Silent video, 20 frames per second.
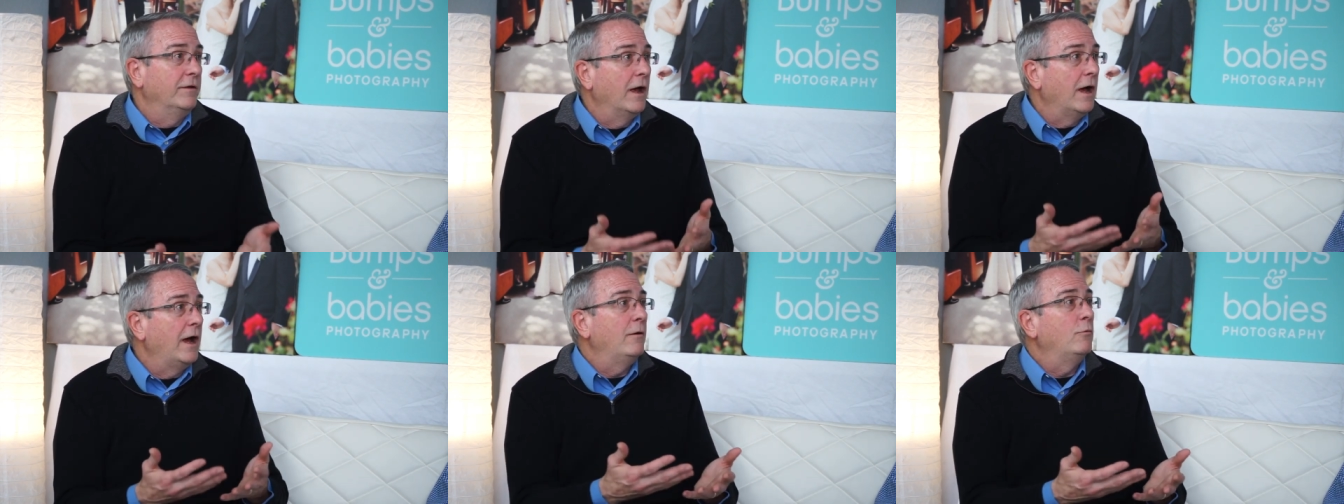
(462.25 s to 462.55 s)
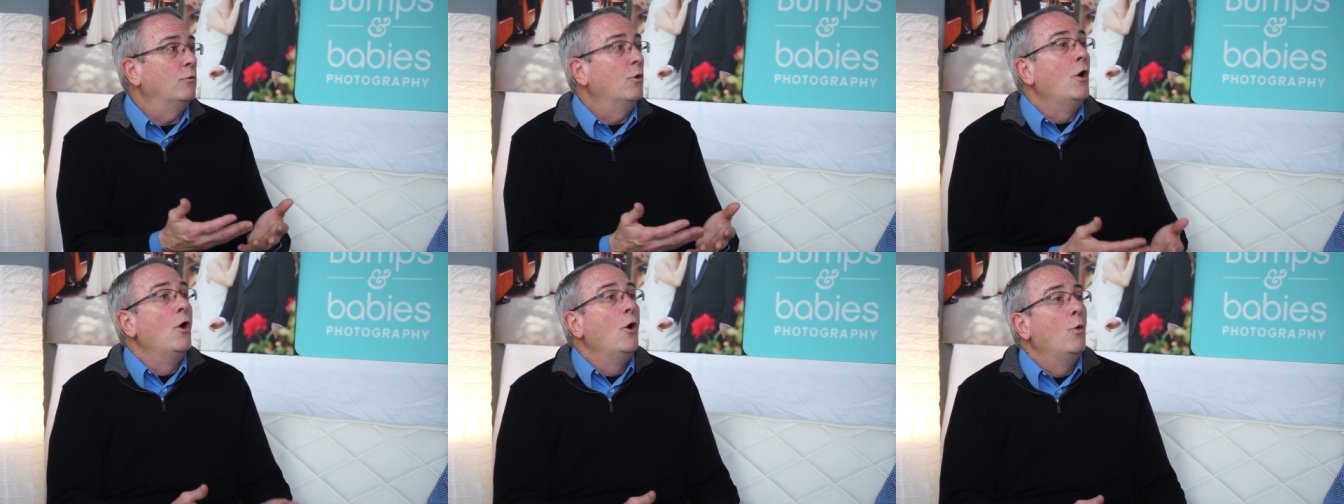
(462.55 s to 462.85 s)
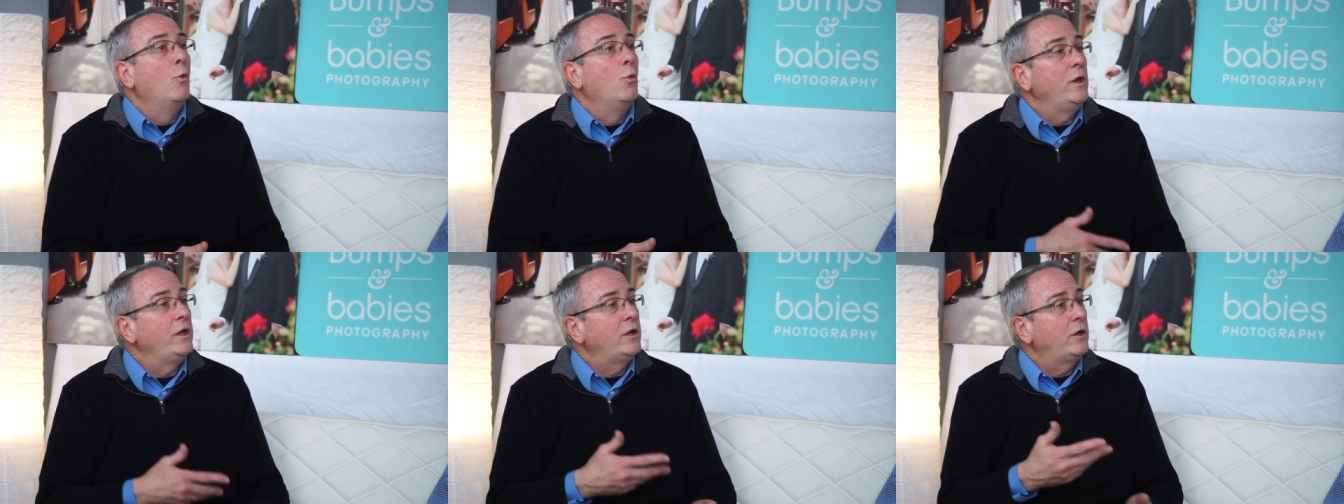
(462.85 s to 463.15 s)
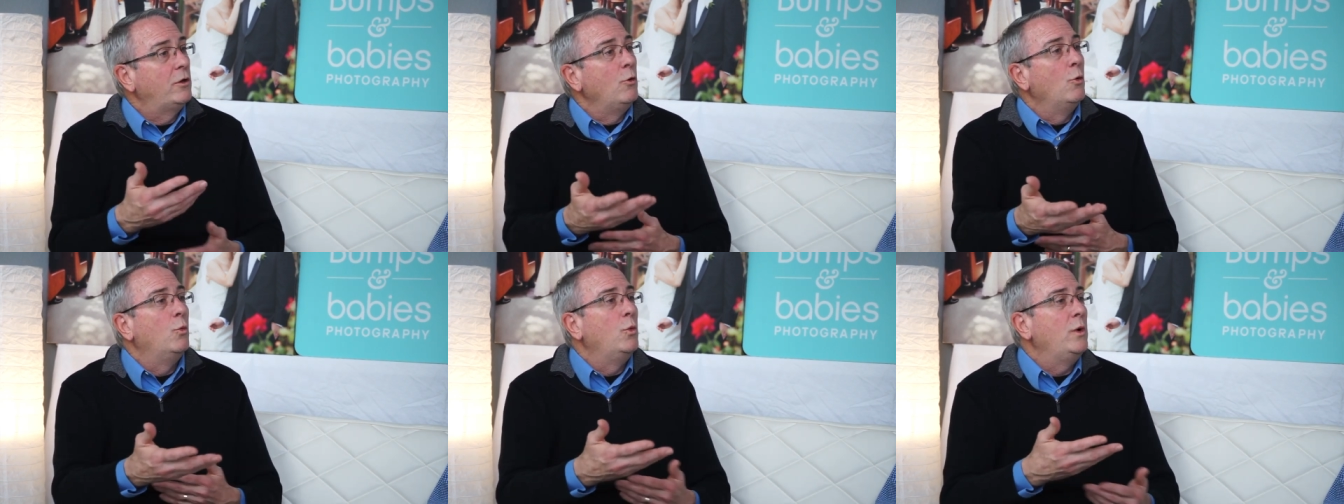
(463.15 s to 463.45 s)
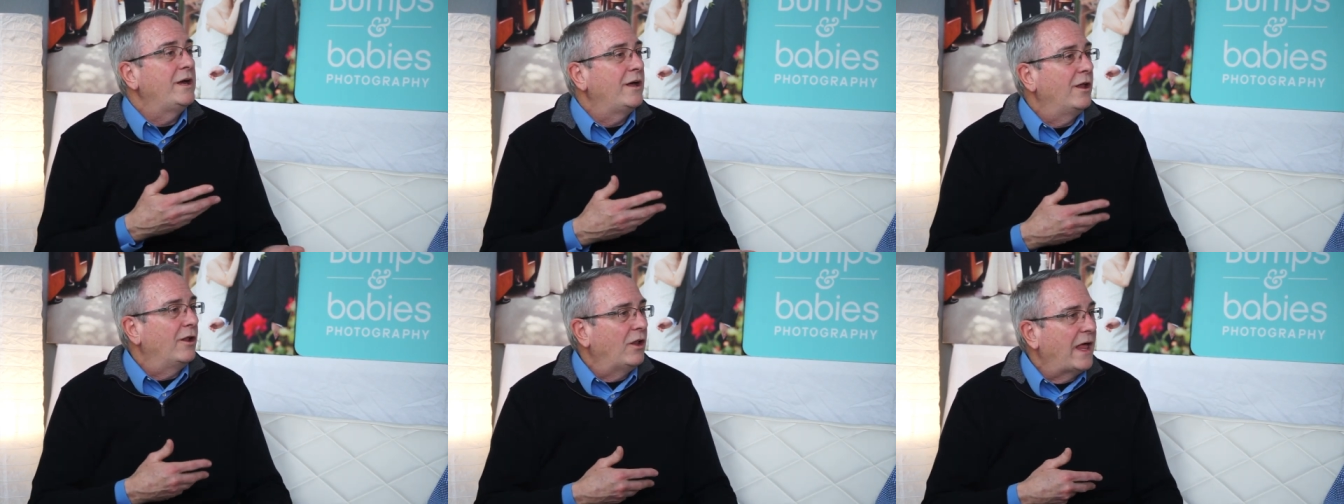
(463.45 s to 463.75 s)
Yeah. If not,
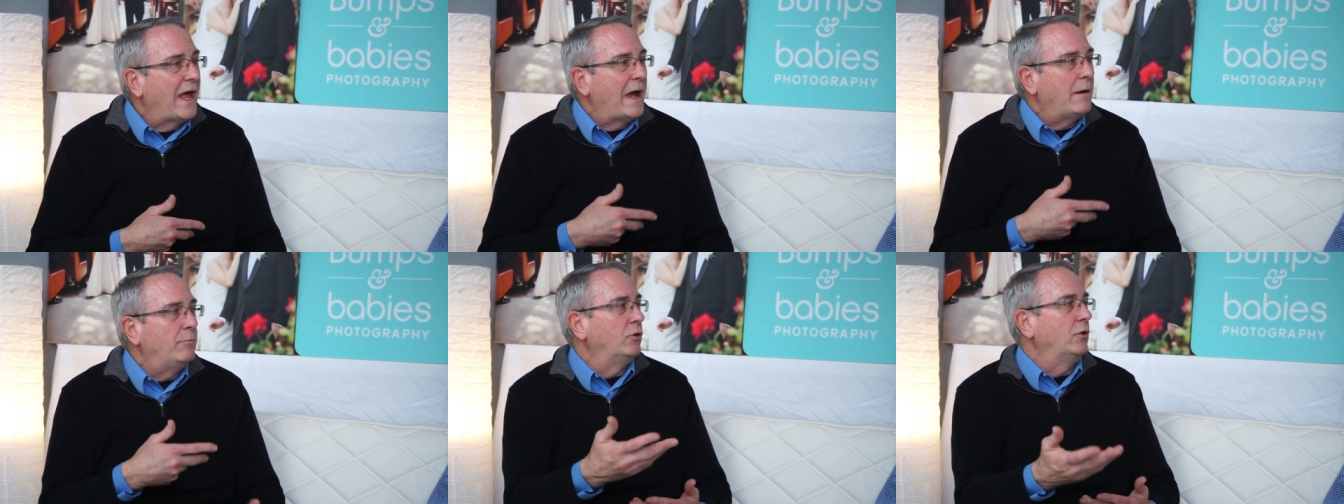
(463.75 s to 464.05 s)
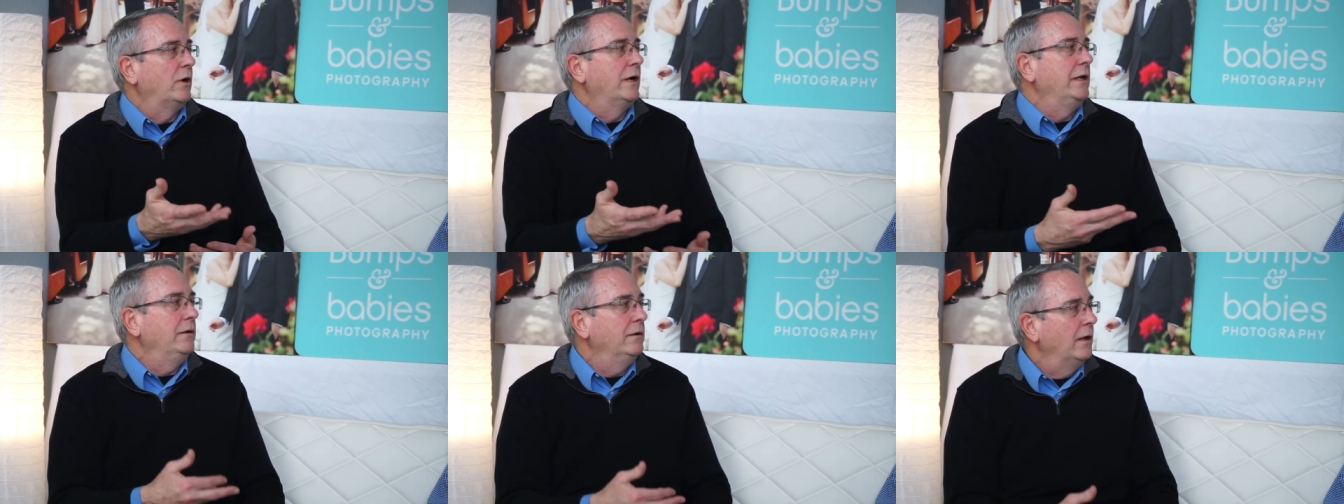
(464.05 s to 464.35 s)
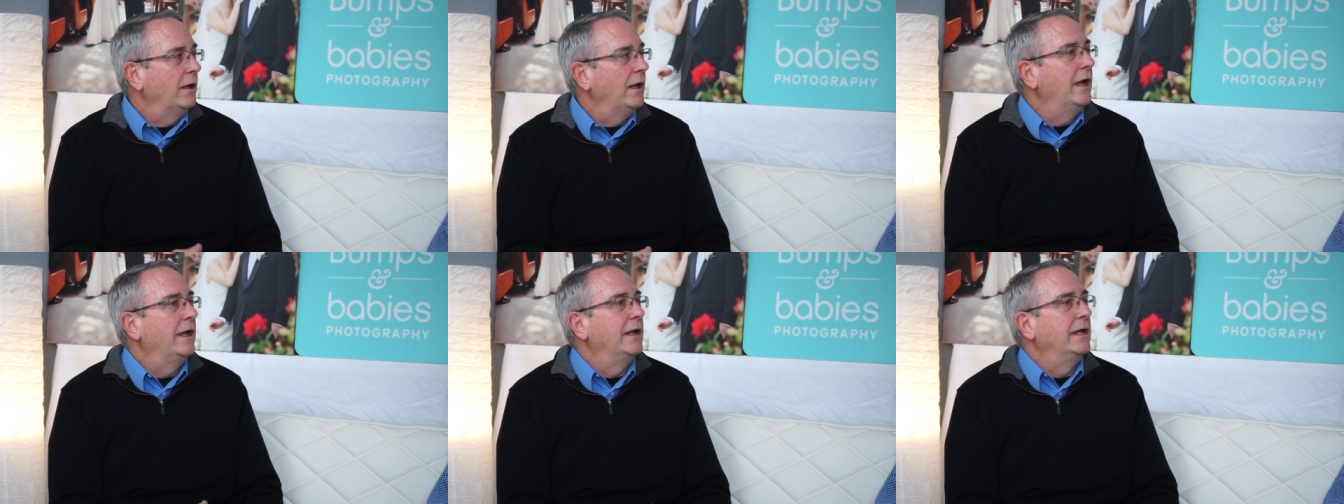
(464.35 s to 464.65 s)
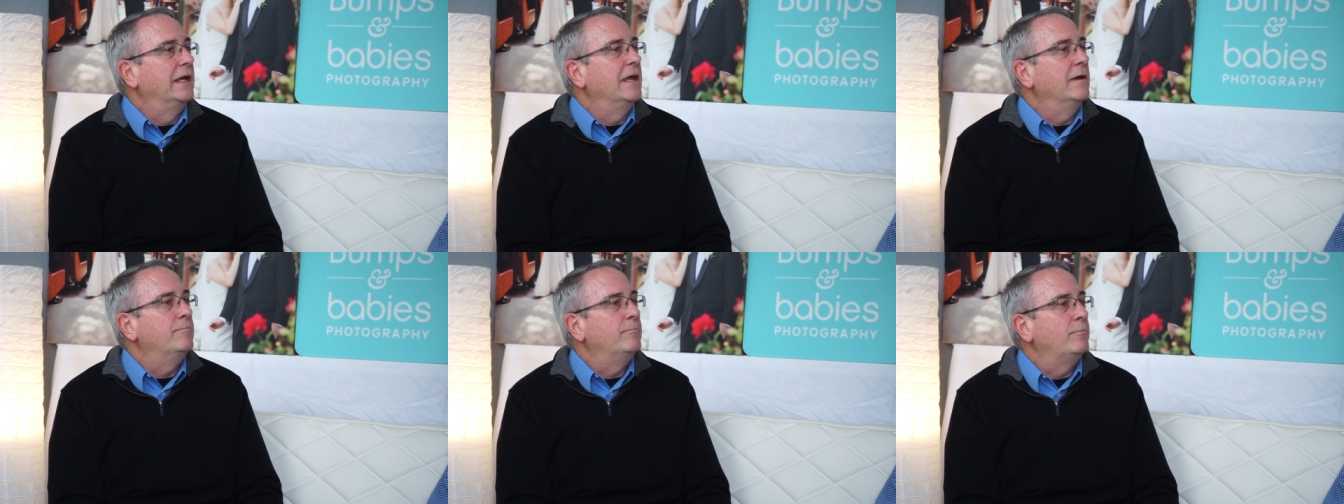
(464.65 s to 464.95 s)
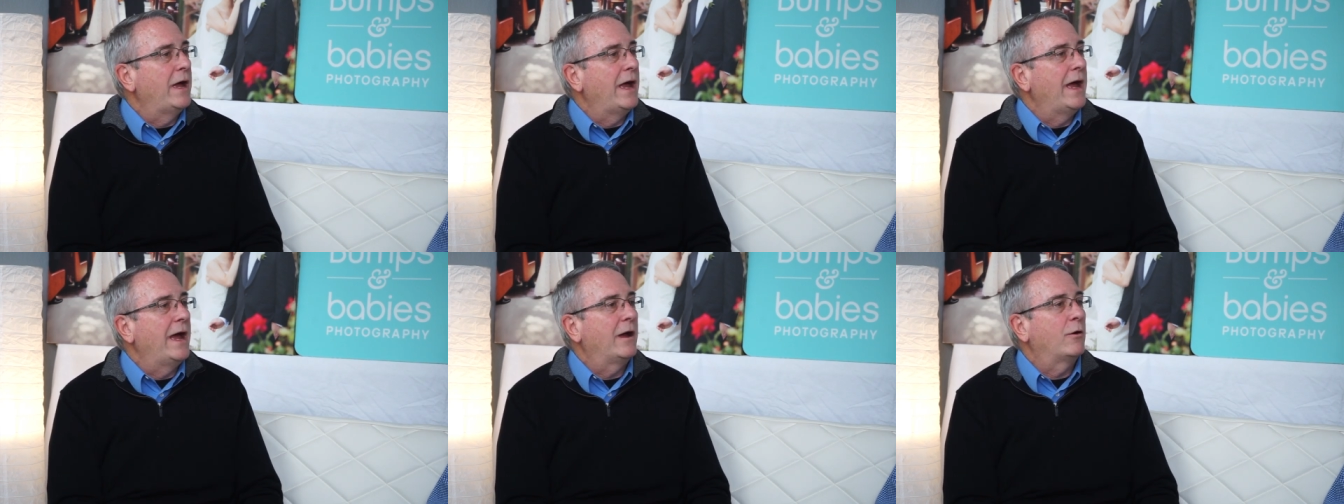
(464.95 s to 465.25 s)
we, we collaborate and
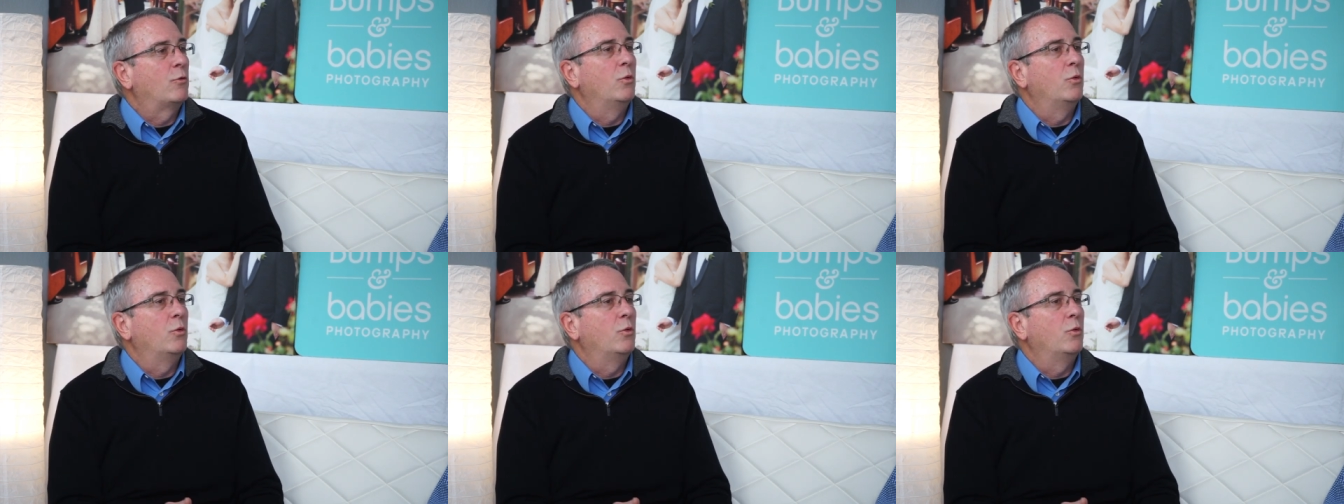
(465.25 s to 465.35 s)
get yeah.